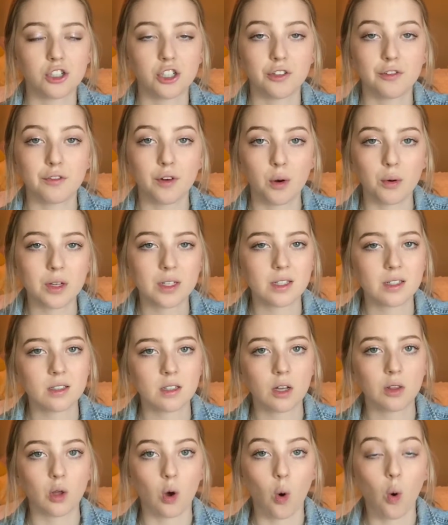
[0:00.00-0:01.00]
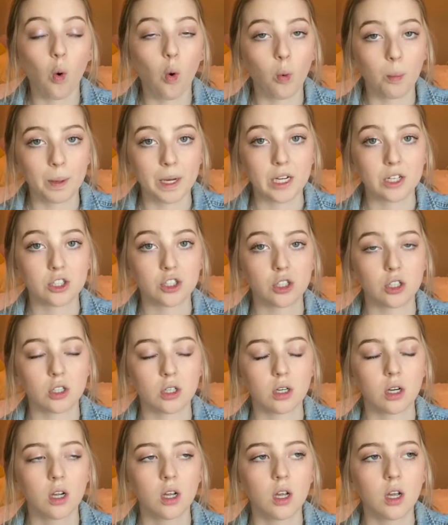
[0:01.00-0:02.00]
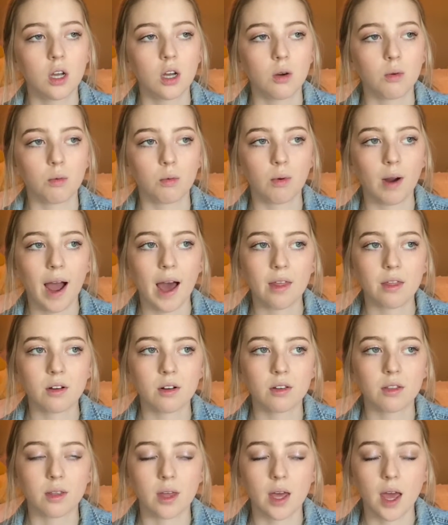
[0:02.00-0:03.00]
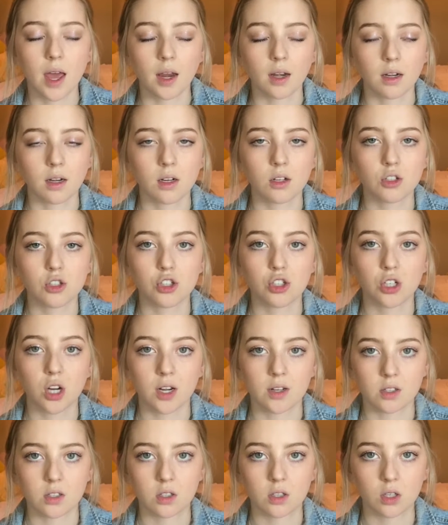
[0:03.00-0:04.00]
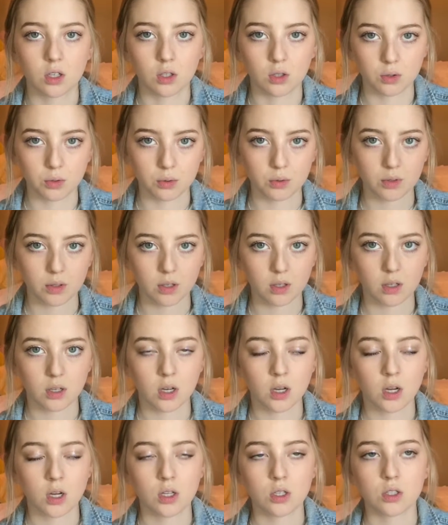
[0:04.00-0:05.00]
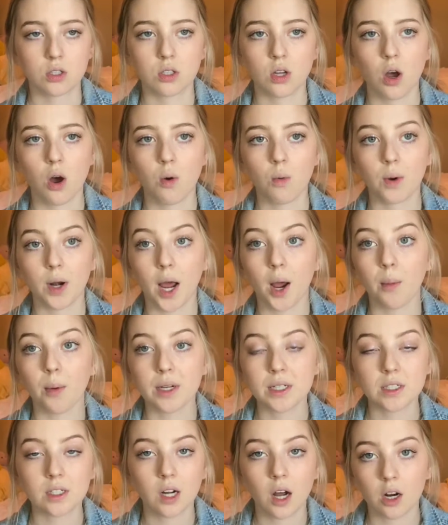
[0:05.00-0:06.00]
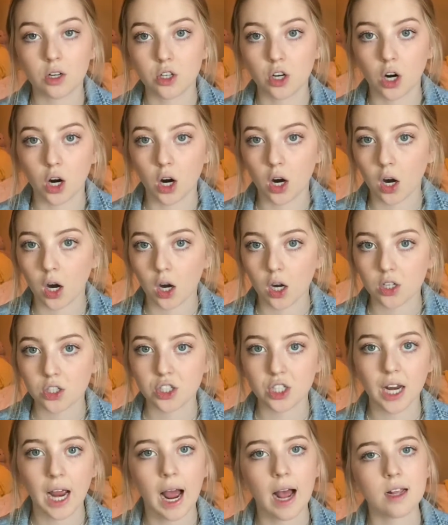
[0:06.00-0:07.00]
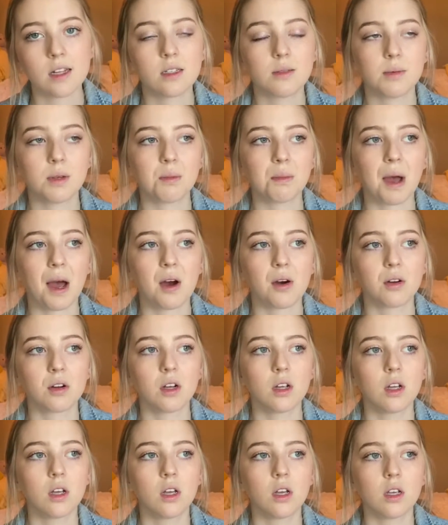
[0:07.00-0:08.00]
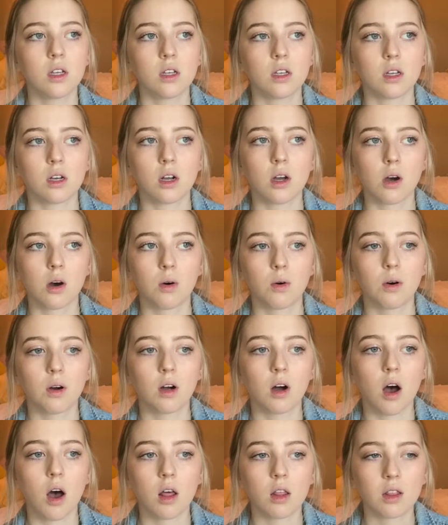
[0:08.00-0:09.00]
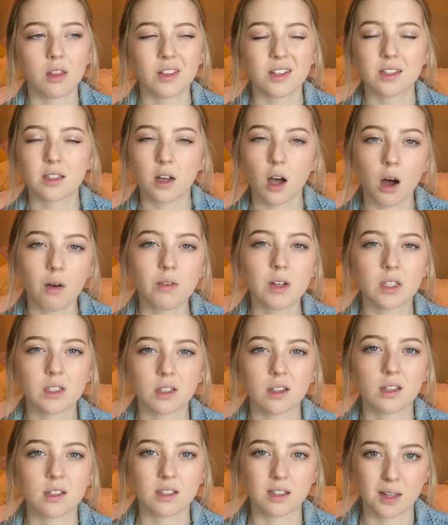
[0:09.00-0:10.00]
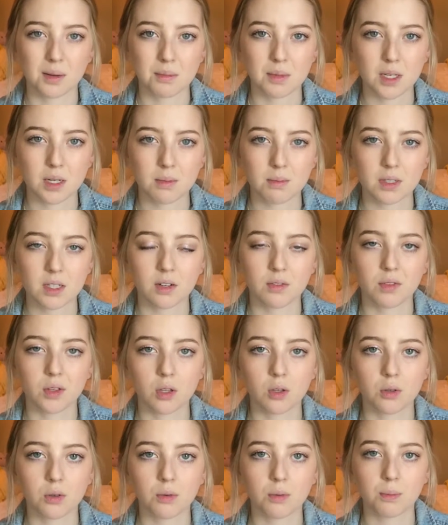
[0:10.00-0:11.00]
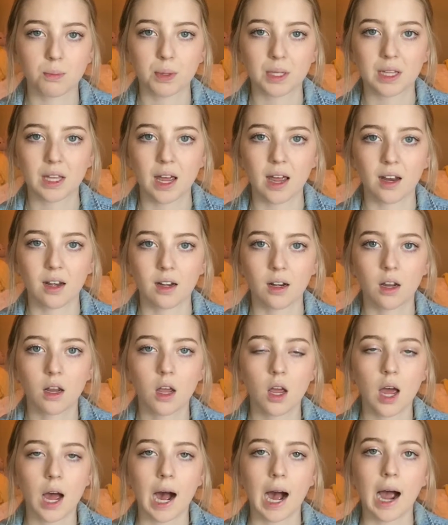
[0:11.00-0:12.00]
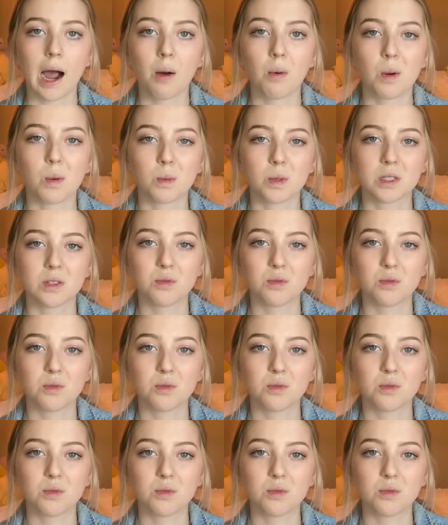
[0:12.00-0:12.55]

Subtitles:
focuses on the whole picture rather than just the gluten. So when I went to talk to her, she asked me about, you know, all this, obviously the symptoms of the gluten, but then how I was